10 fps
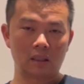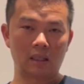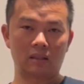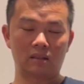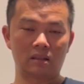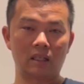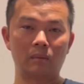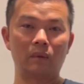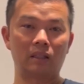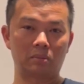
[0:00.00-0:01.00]
at the same
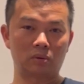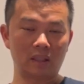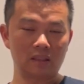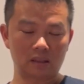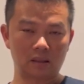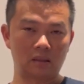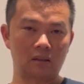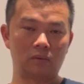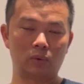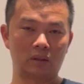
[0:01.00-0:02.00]
expiration
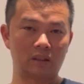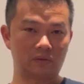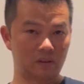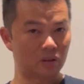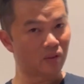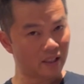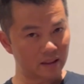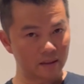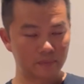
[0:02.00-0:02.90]
with different strike.